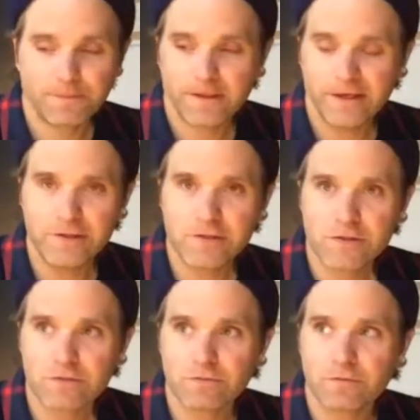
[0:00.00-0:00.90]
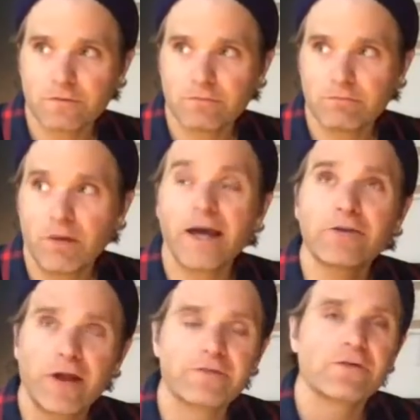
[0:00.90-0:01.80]
His, my
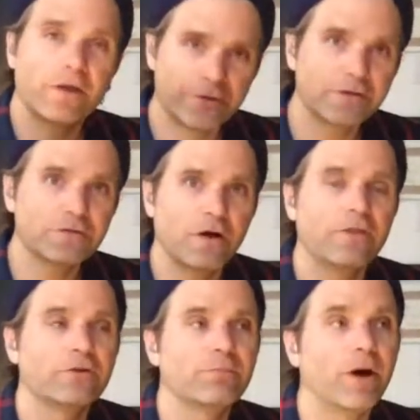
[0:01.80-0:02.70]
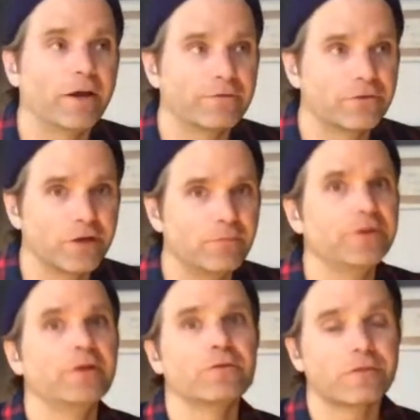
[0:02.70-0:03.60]
grandfather, his father bought it for him when
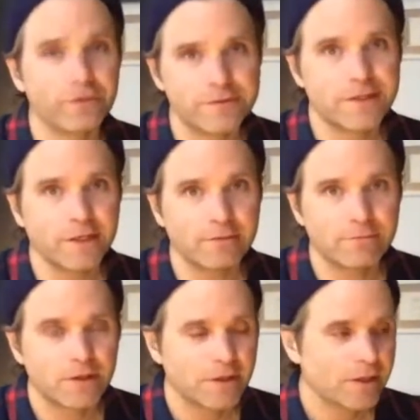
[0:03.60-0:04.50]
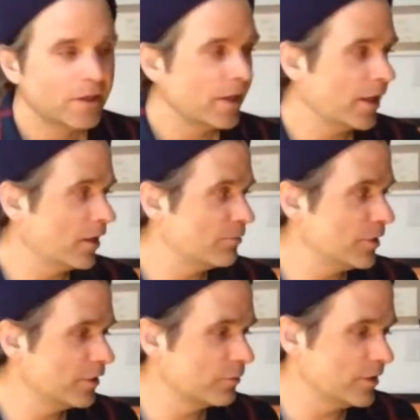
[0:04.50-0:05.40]
he was thirteen. And
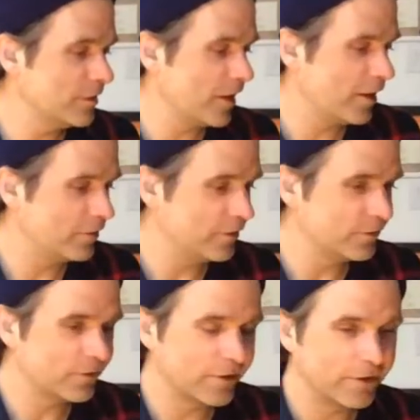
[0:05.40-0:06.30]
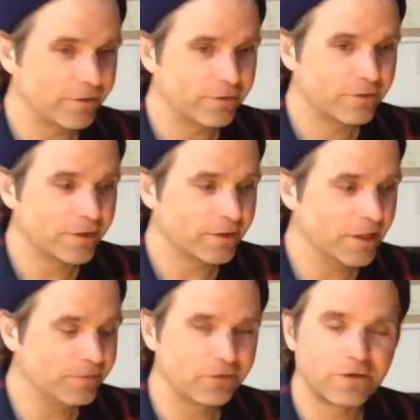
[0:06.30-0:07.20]
because my dad is uh, uh,
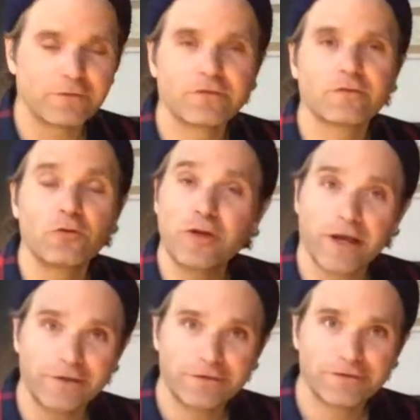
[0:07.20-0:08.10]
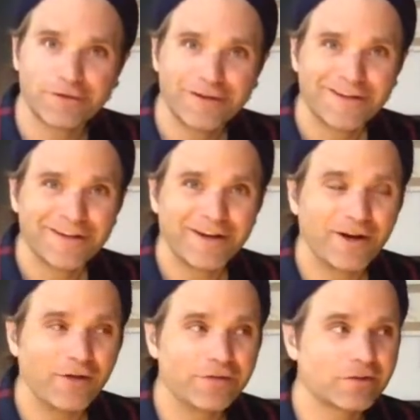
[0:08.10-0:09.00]
keeps the stuff so nice,
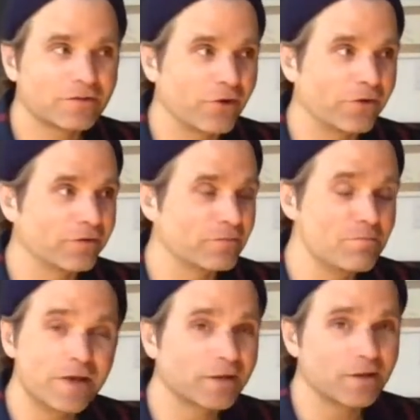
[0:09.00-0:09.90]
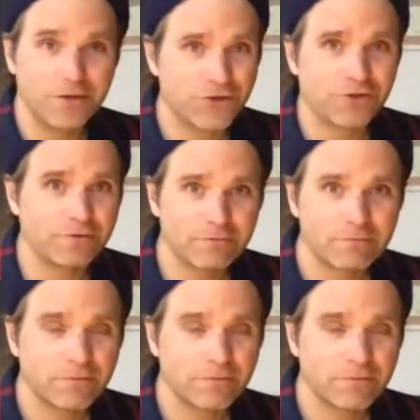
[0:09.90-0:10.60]
uh, this guitar is in mint condition.